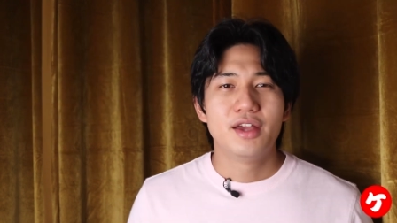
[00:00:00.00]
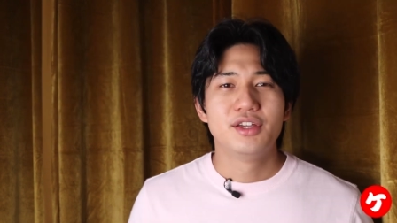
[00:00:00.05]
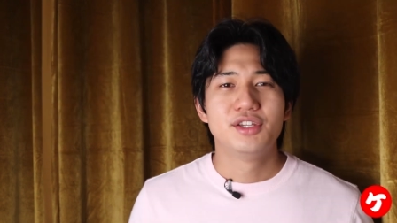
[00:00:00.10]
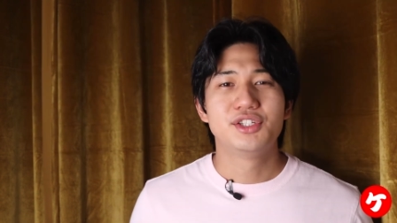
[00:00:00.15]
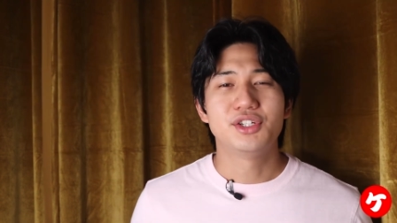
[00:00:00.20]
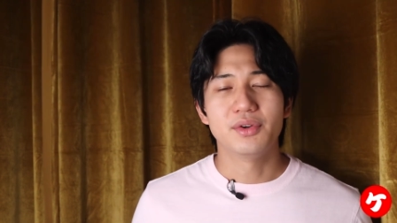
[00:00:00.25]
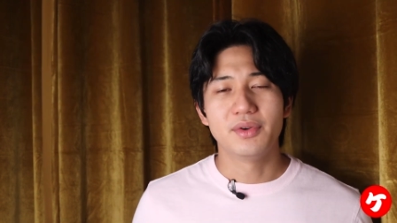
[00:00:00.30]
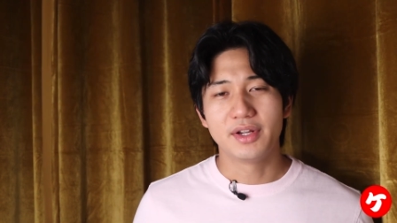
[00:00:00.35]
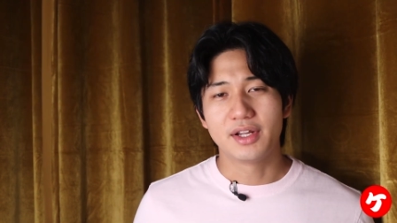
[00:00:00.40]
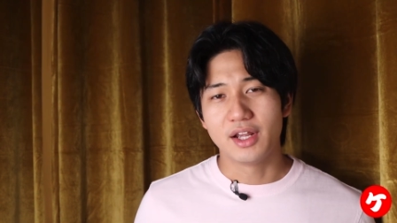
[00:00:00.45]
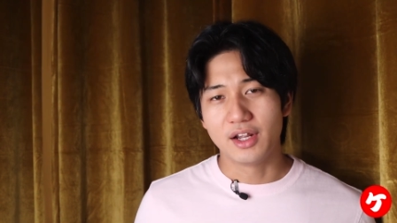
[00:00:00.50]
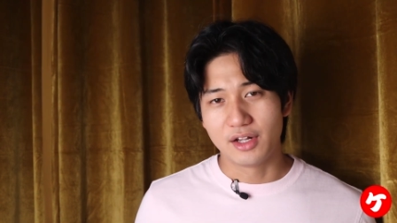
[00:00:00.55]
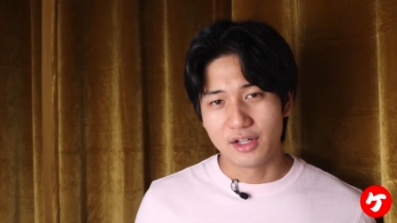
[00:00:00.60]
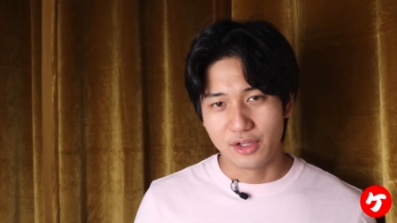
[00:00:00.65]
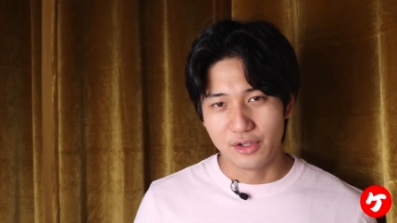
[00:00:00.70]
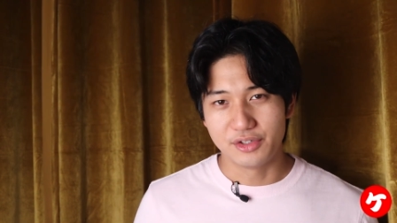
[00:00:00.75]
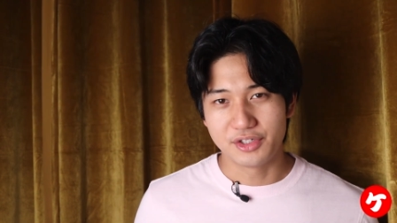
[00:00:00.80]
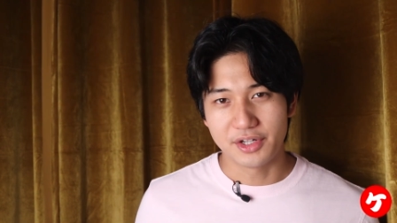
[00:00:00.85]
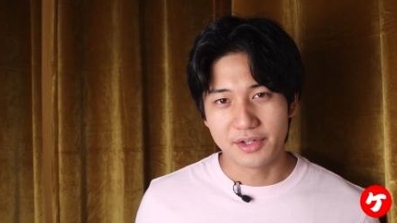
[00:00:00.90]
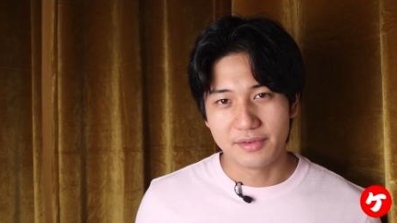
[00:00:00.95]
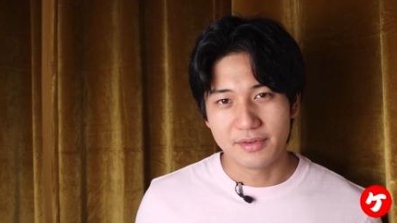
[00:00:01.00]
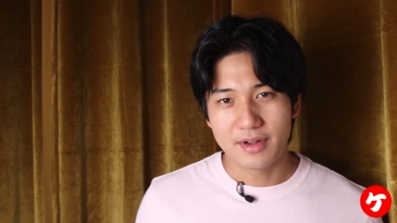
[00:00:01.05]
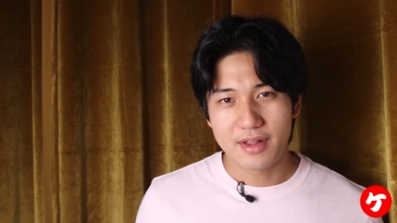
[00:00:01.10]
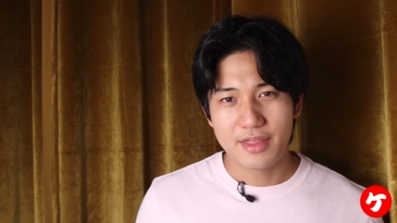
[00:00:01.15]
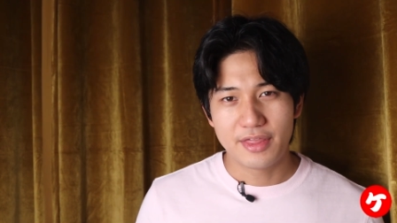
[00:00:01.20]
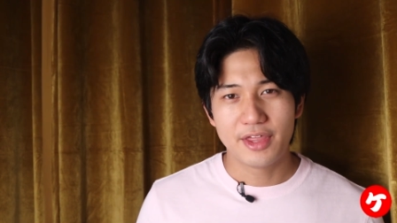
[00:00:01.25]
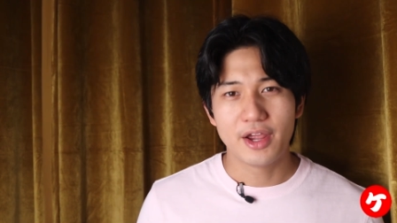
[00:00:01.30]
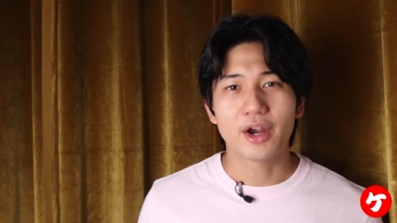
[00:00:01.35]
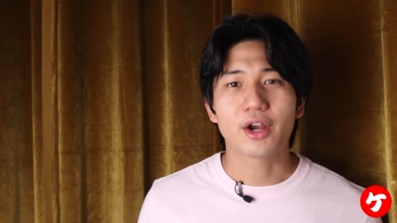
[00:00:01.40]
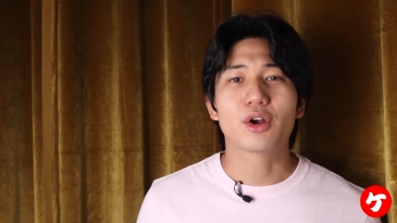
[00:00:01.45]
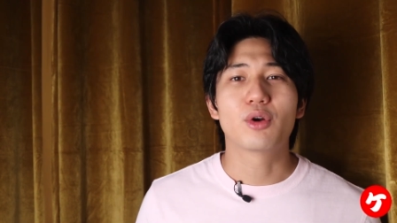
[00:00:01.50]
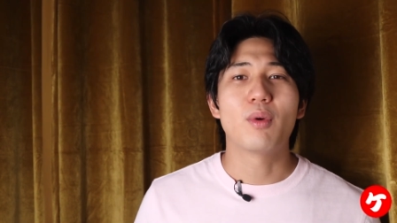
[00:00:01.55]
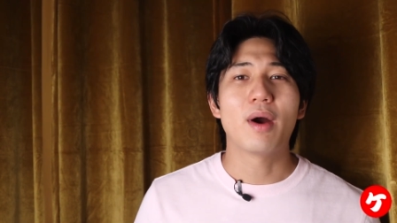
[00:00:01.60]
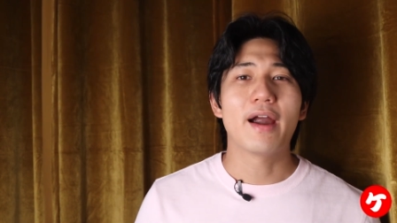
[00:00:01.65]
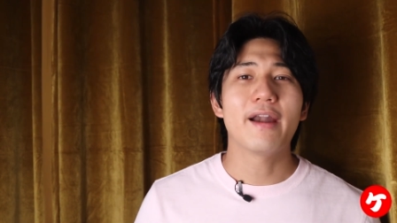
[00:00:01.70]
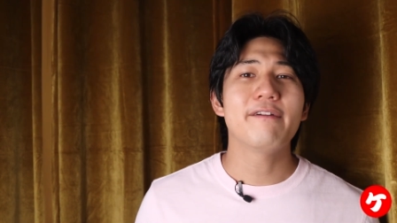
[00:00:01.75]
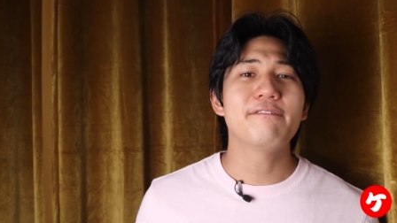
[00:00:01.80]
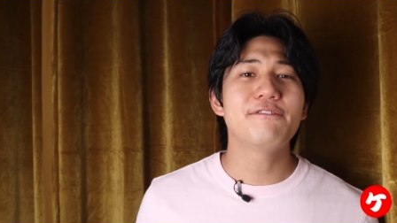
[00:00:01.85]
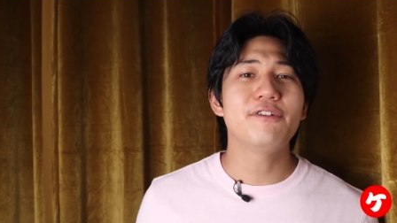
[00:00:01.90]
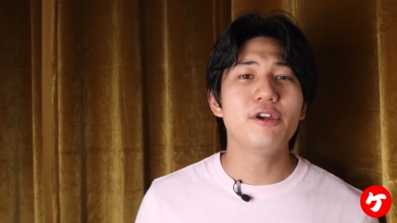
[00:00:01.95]
So in conclusion, there are
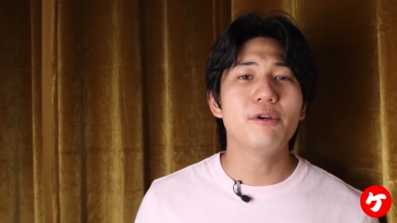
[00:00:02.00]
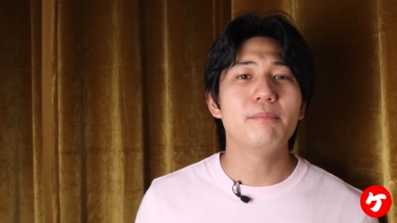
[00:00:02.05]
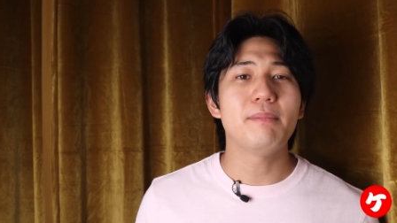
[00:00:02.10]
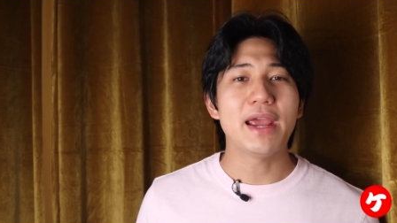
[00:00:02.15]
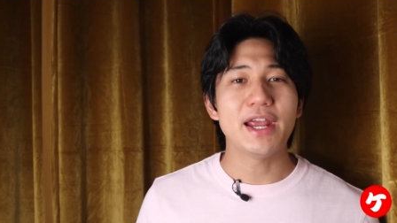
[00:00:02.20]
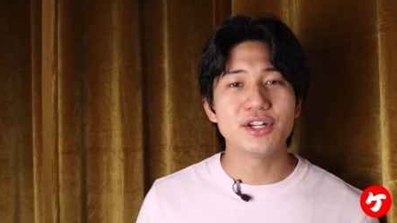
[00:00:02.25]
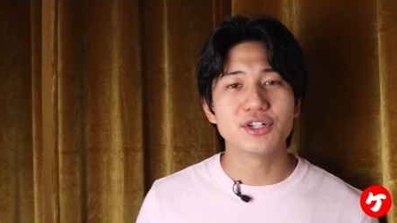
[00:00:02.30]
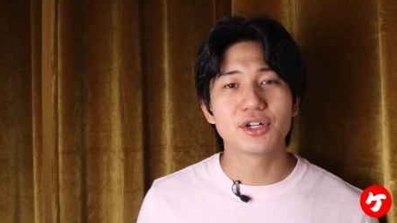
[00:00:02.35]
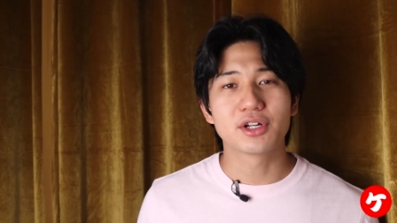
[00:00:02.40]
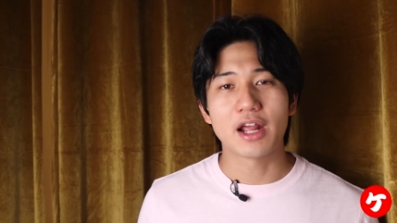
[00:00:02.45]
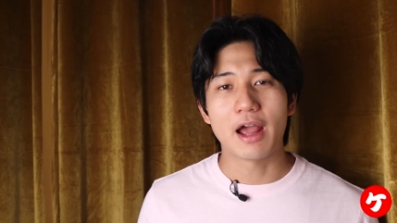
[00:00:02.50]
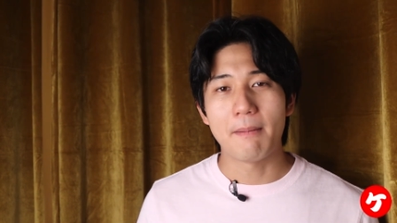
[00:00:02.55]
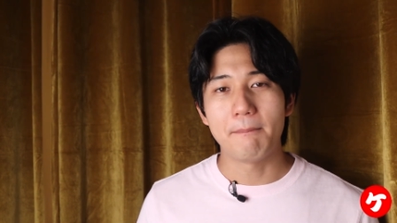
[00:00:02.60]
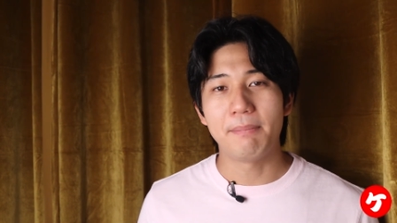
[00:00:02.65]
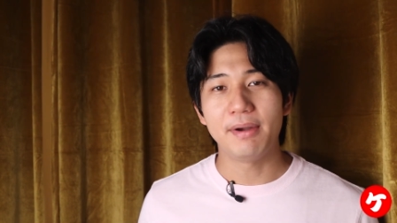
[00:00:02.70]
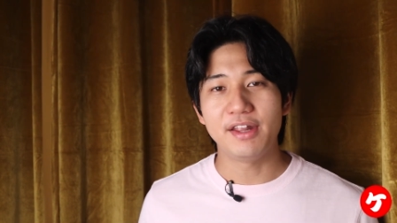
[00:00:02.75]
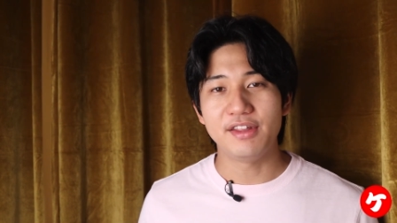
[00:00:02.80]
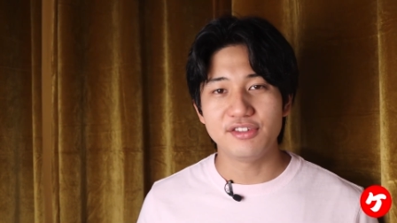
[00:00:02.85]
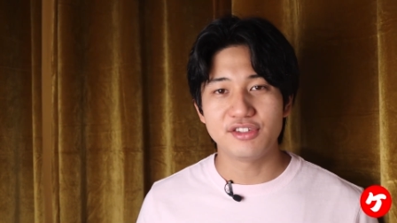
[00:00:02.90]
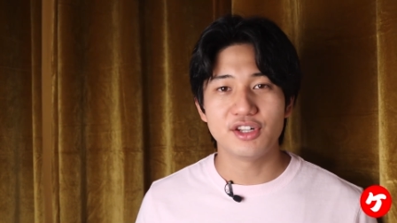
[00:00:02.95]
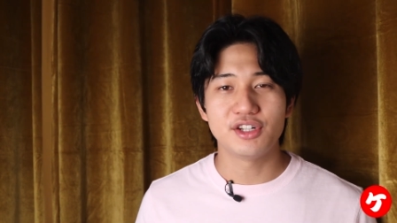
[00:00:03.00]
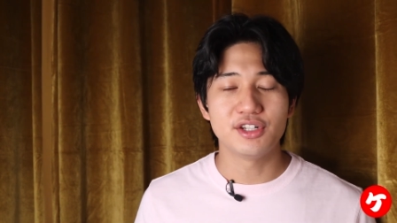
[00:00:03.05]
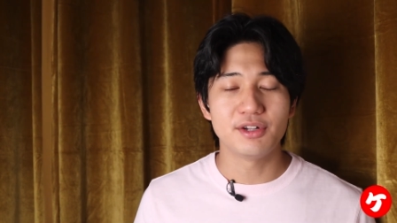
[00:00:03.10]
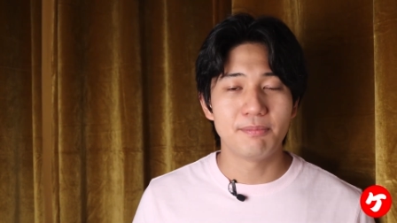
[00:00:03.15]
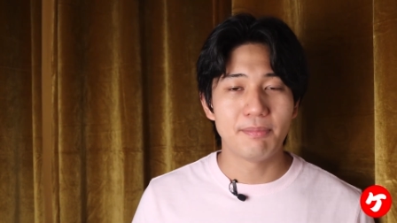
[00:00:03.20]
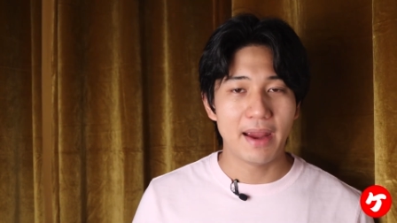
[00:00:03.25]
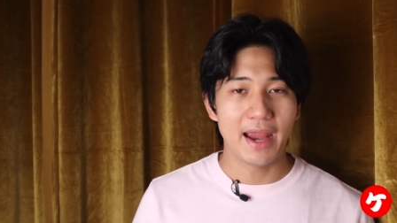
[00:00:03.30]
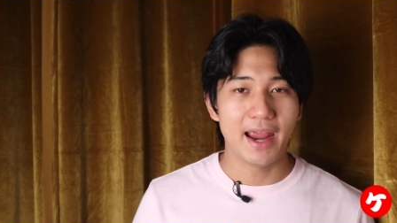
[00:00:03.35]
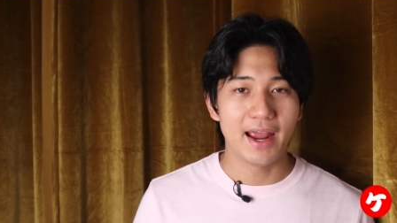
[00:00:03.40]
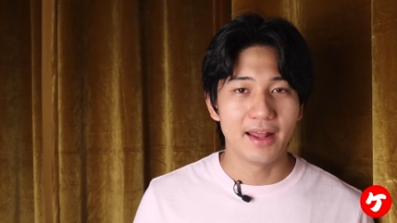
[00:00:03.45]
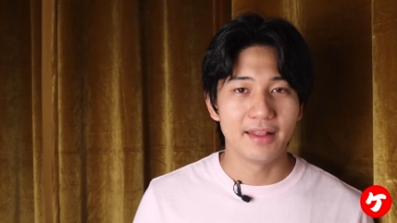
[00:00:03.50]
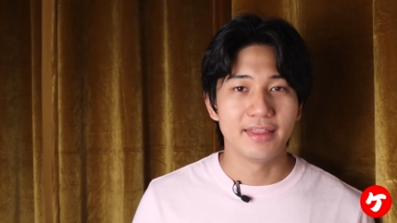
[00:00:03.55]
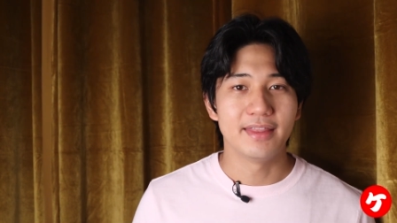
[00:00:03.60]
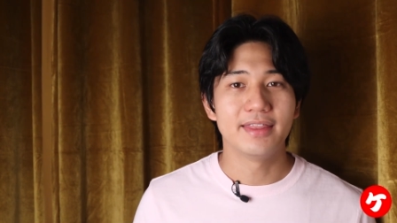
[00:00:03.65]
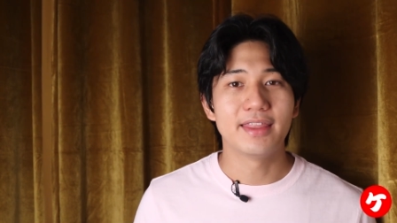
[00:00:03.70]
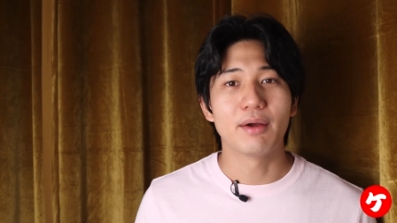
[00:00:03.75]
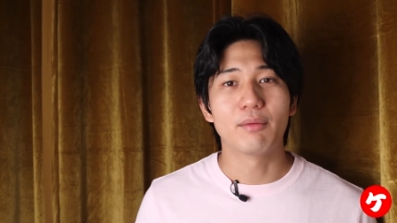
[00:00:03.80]
quite a few major companies in Japan